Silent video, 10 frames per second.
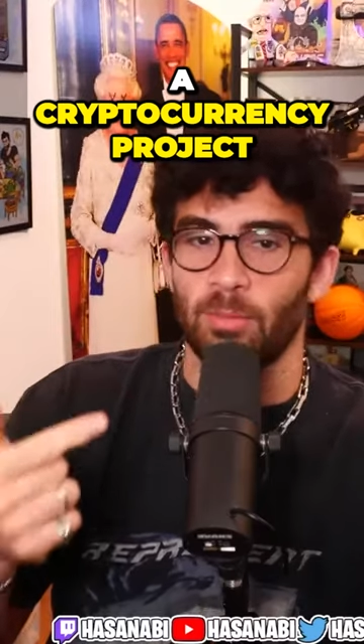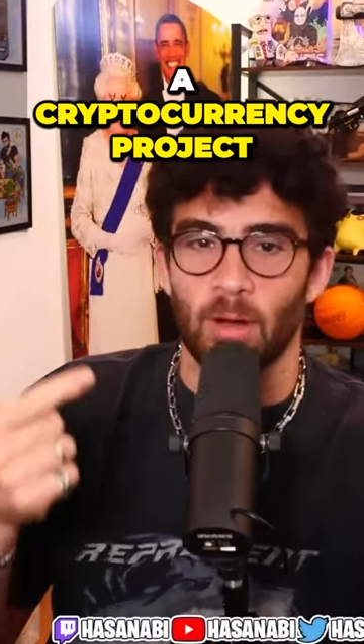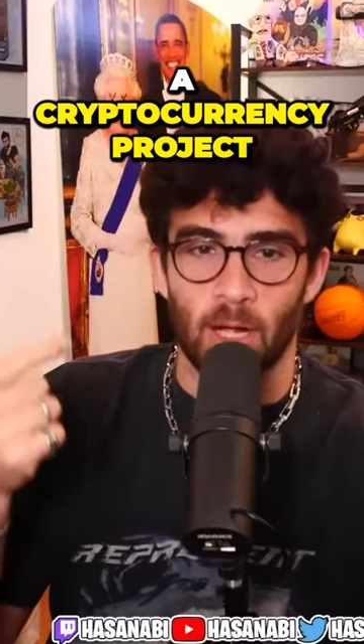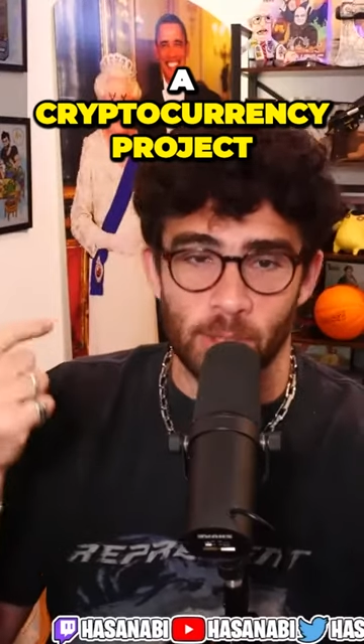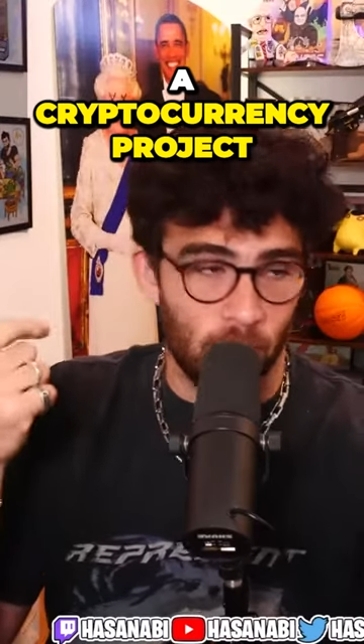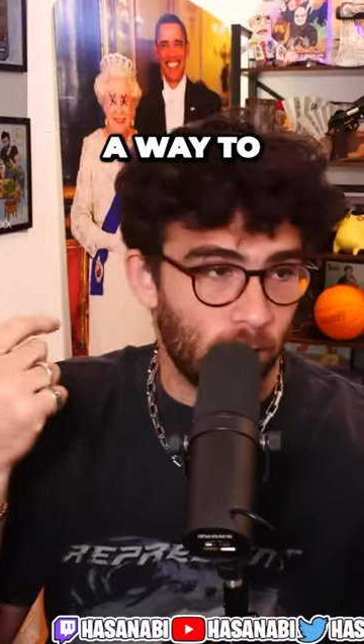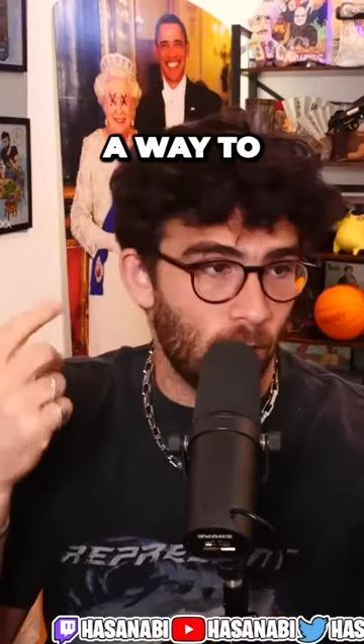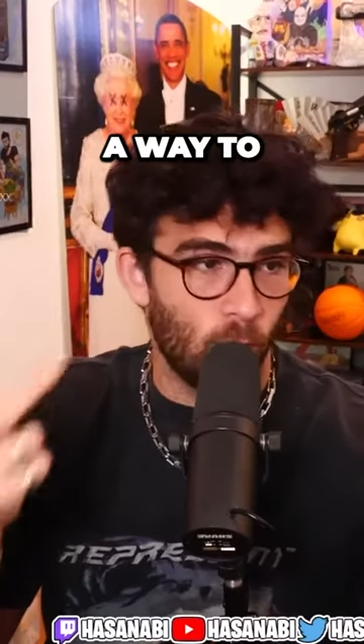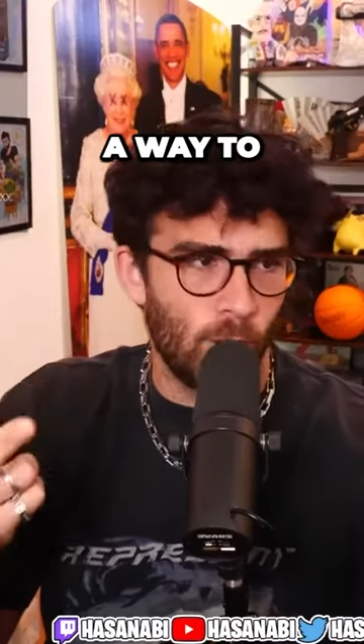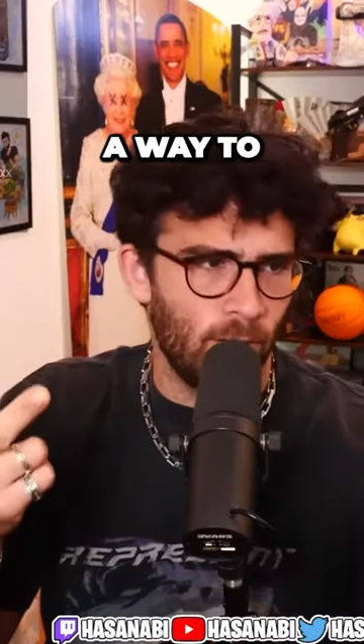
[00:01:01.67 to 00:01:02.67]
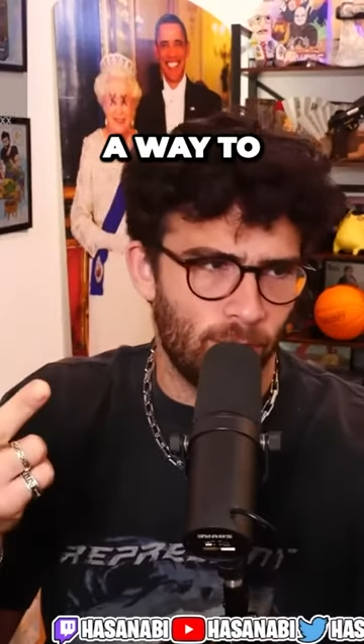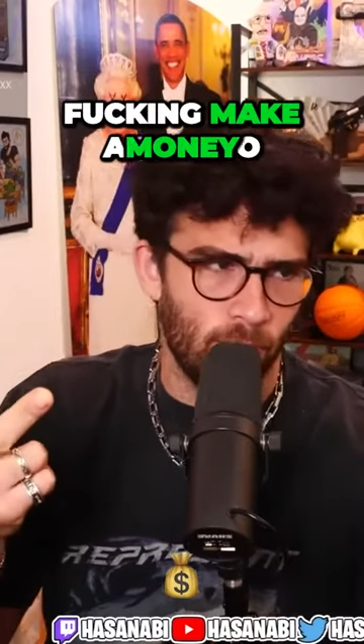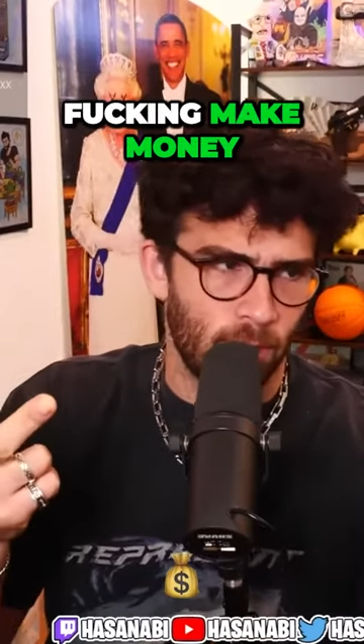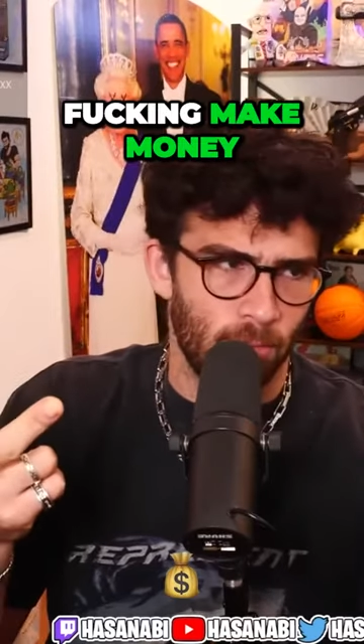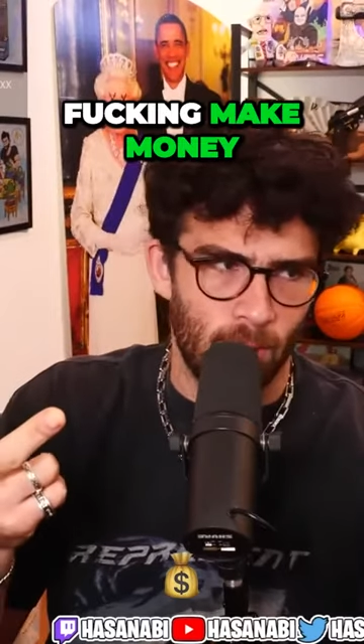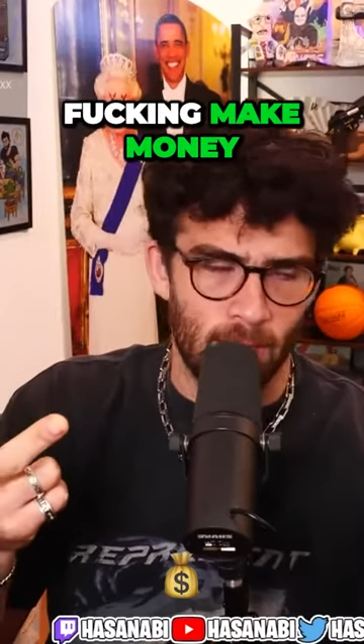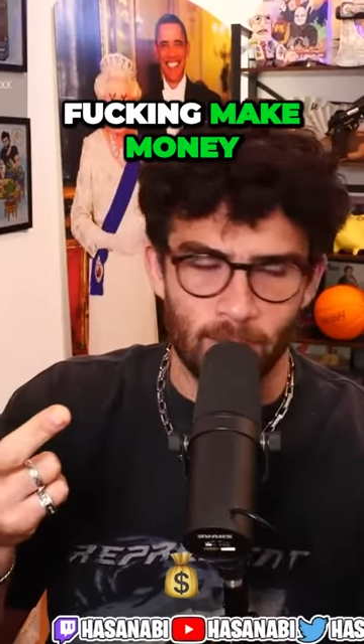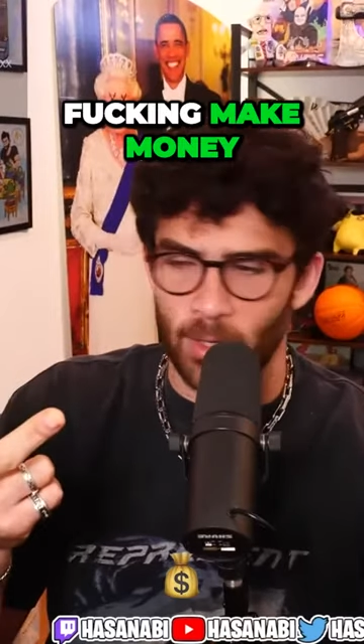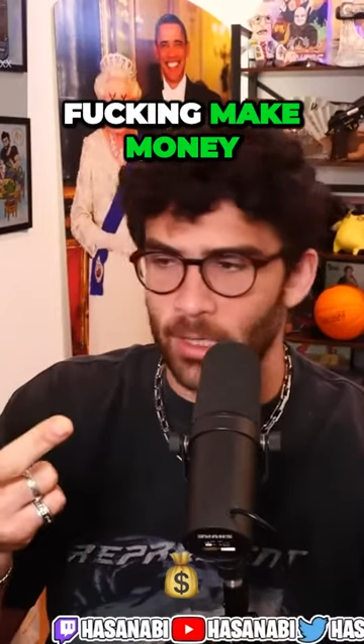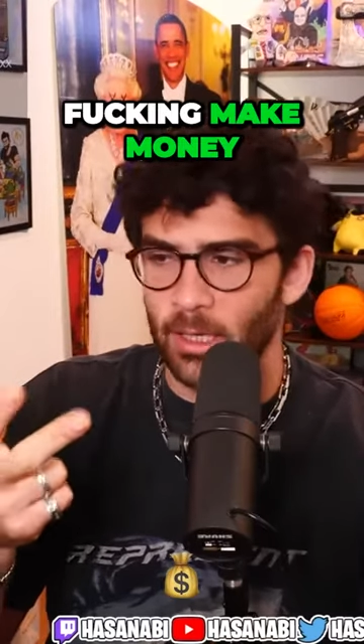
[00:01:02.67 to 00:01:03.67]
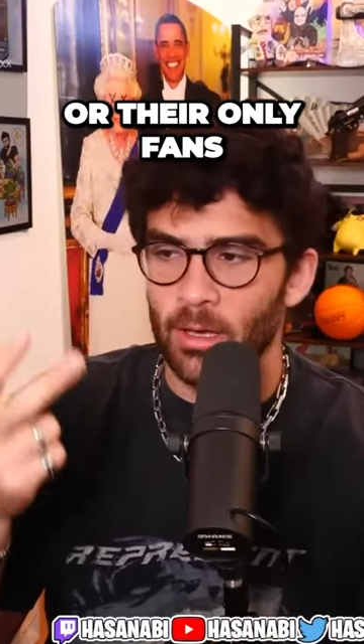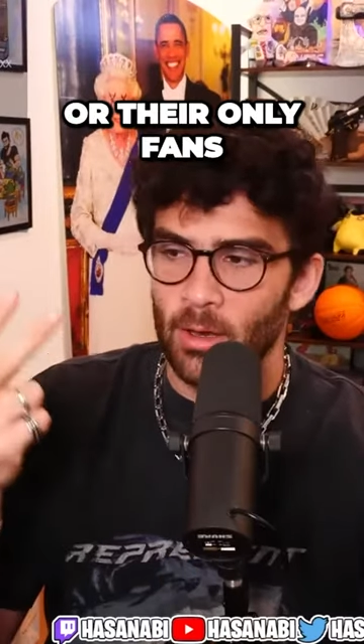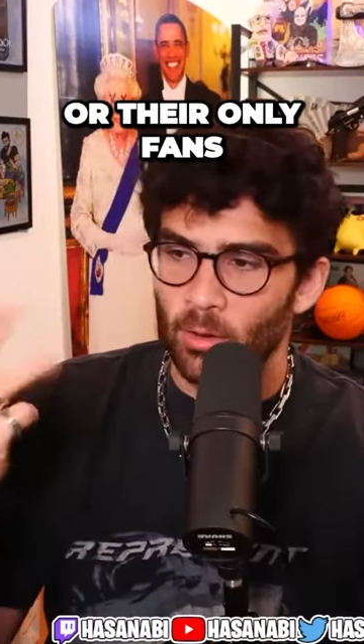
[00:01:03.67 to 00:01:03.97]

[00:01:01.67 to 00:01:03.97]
project, a way to fucking make money,